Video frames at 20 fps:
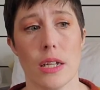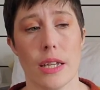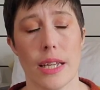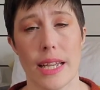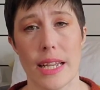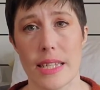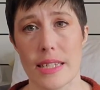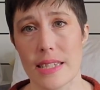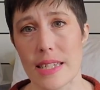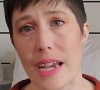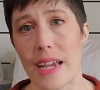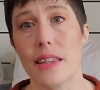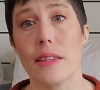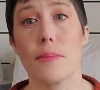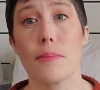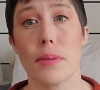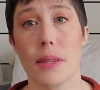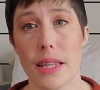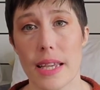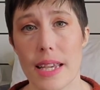inside the
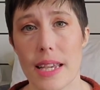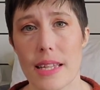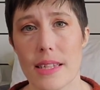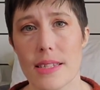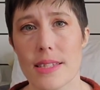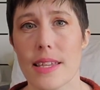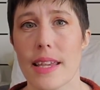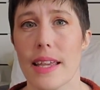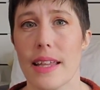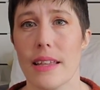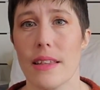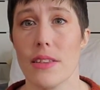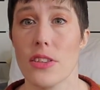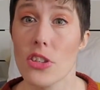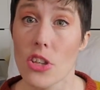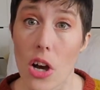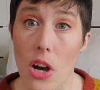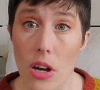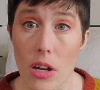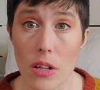blades can
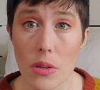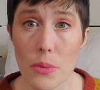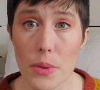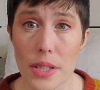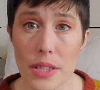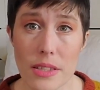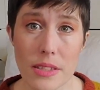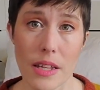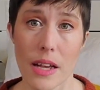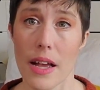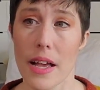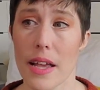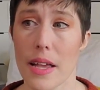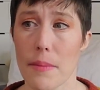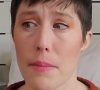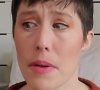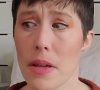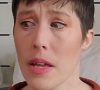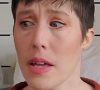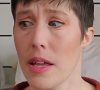dull with
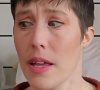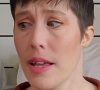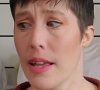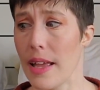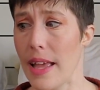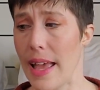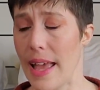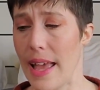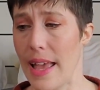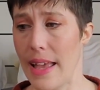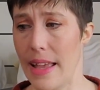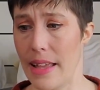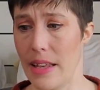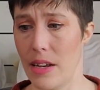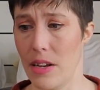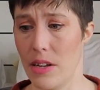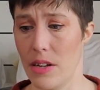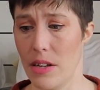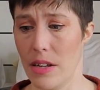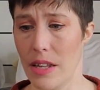time.
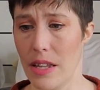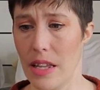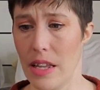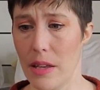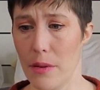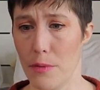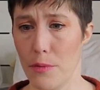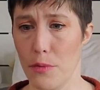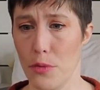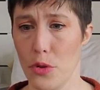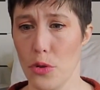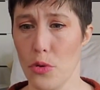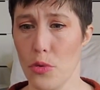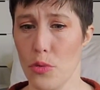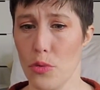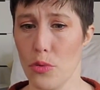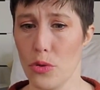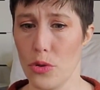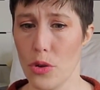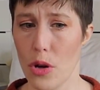And if you
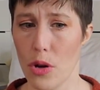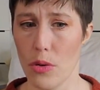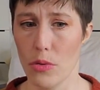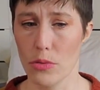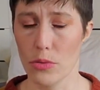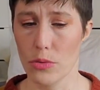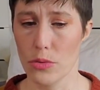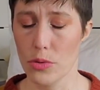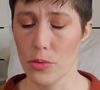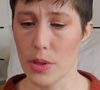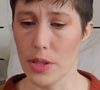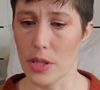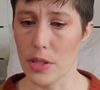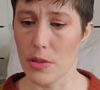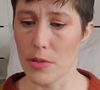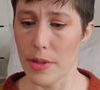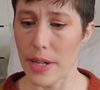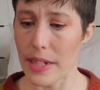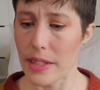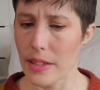don't do it
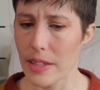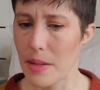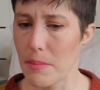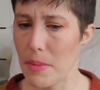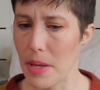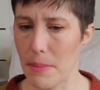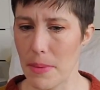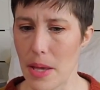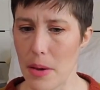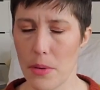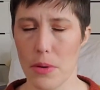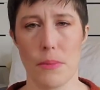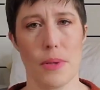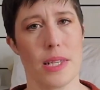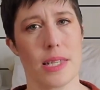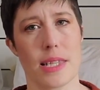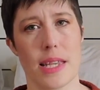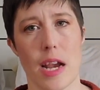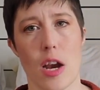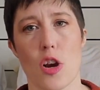correctly, maybe I would be
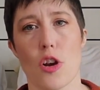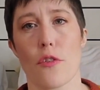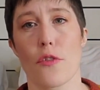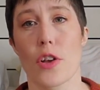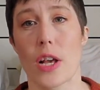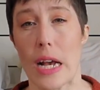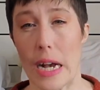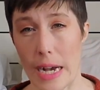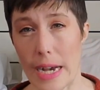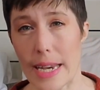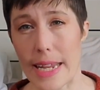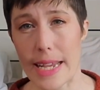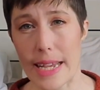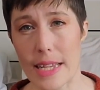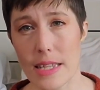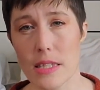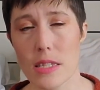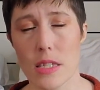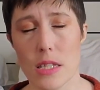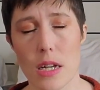scared of
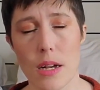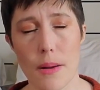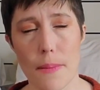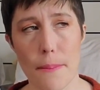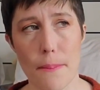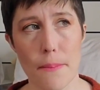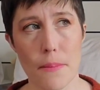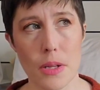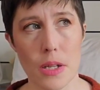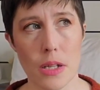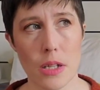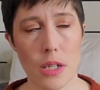cutting some